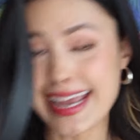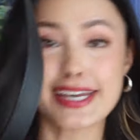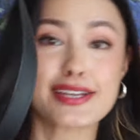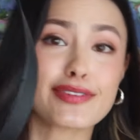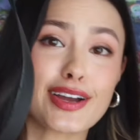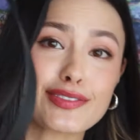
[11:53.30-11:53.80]

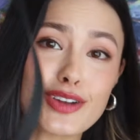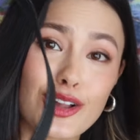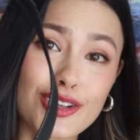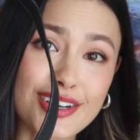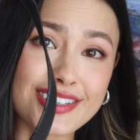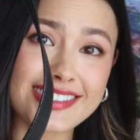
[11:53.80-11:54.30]

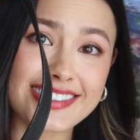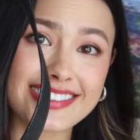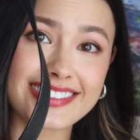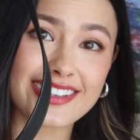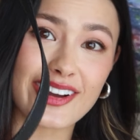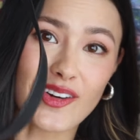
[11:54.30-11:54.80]
$85,
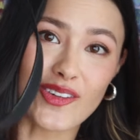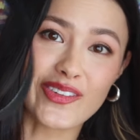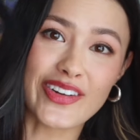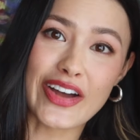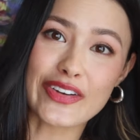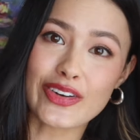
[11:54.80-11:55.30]

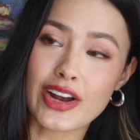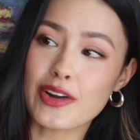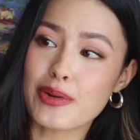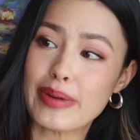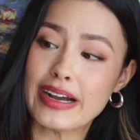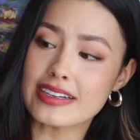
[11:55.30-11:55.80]
so under
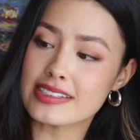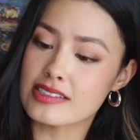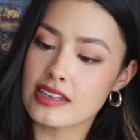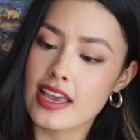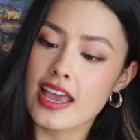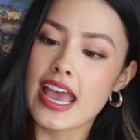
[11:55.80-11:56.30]
$100.
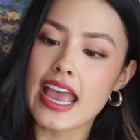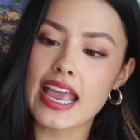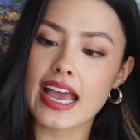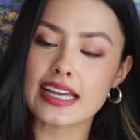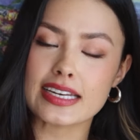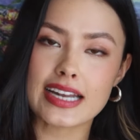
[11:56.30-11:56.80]

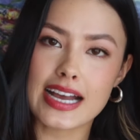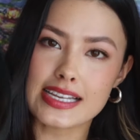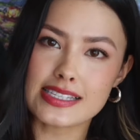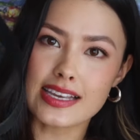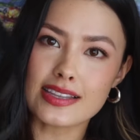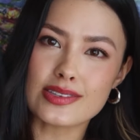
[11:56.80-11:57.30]
And it
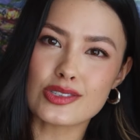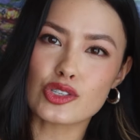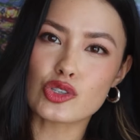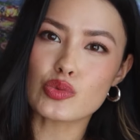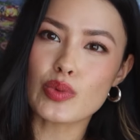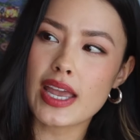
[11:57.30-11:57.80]
has like this
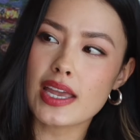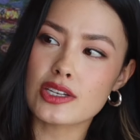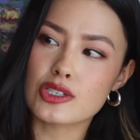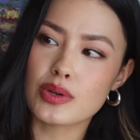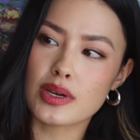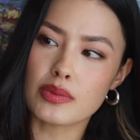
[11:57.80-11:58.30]
suede
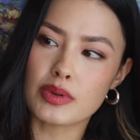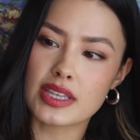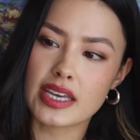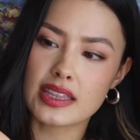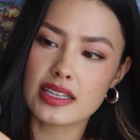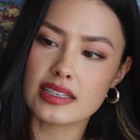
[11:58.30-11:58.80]
to it with
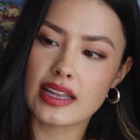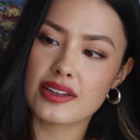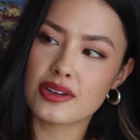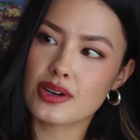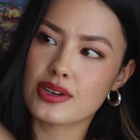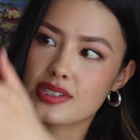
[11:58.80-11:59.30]
like the
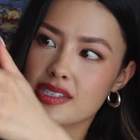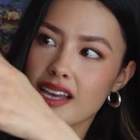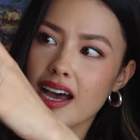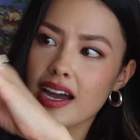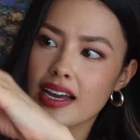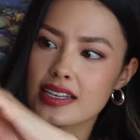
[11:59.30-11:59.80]
leather
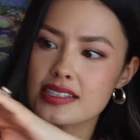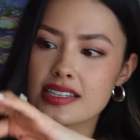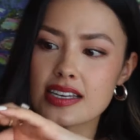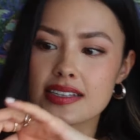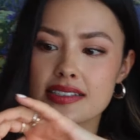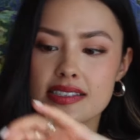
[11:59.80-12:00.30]
sides.
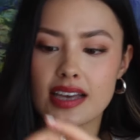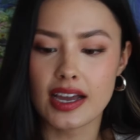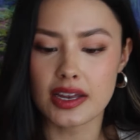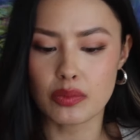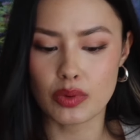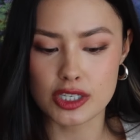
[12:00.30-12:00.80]
The
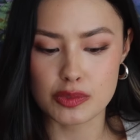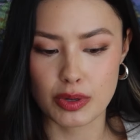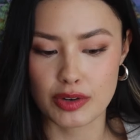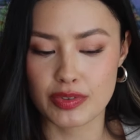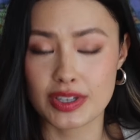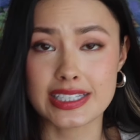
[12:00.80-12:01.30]
inside was
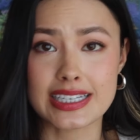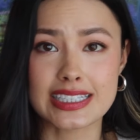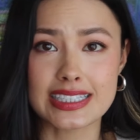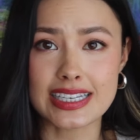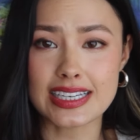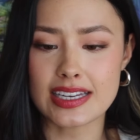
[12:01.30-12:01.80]
perfectly
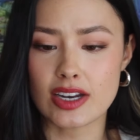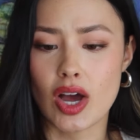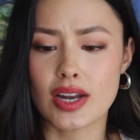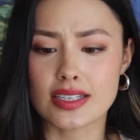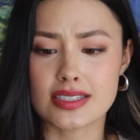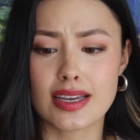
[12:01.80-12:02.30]
clean, and
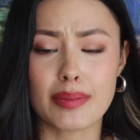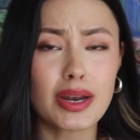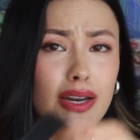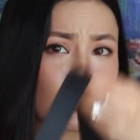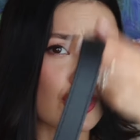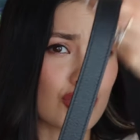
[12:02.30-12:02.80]
honestly, I'm not
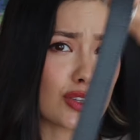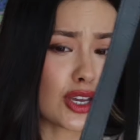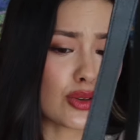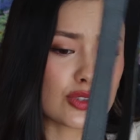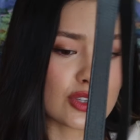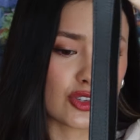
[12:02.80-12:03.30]
even sure they
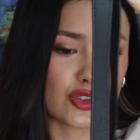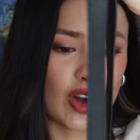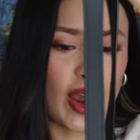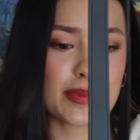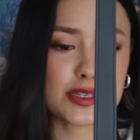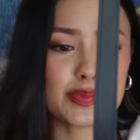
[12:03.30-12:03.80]
use the
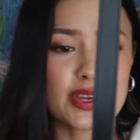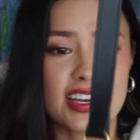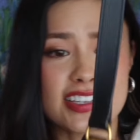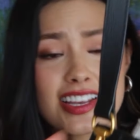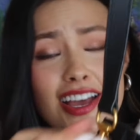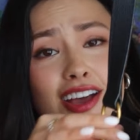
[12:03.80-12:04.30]
straps
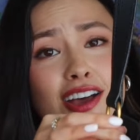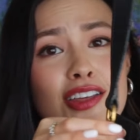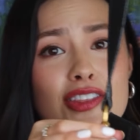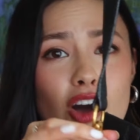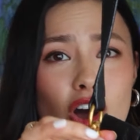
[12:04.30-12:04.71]
because the